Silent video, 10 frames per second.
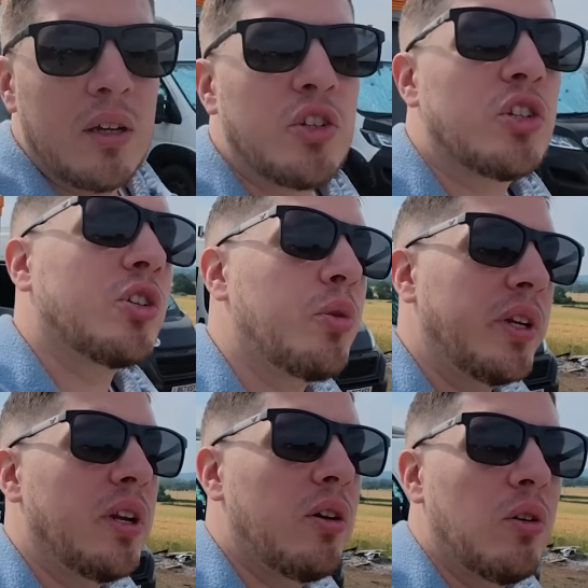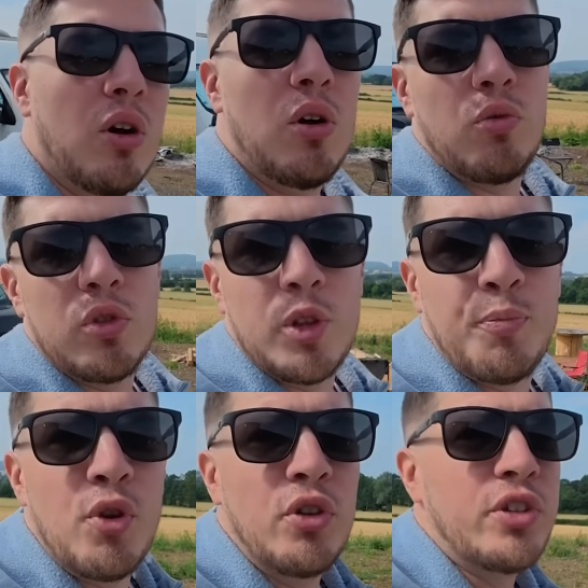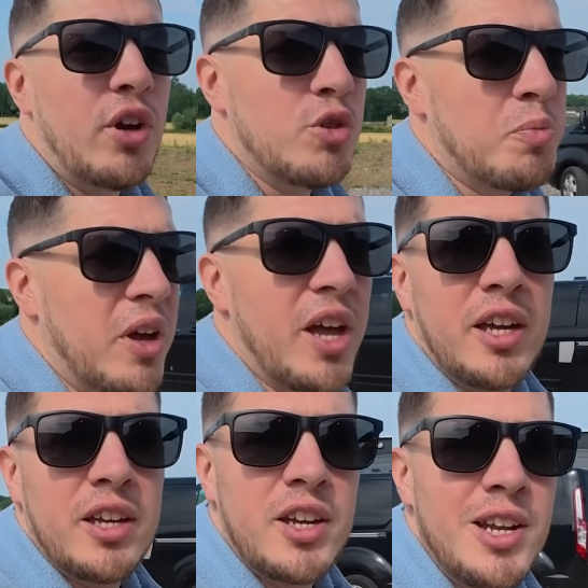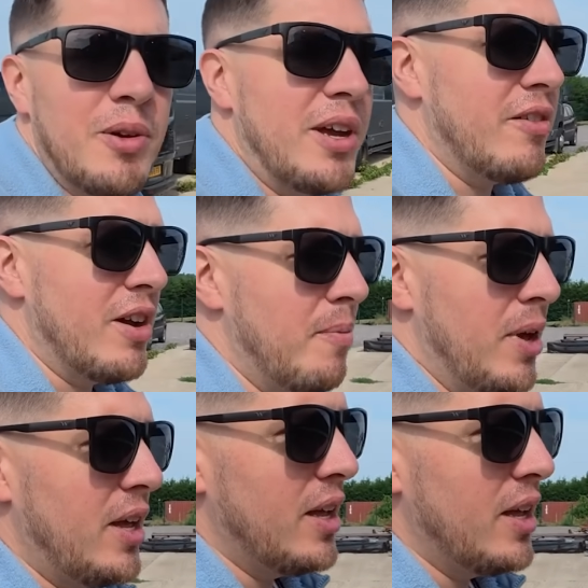And just a quick note, oh, the Bronto's back. Can you hear him?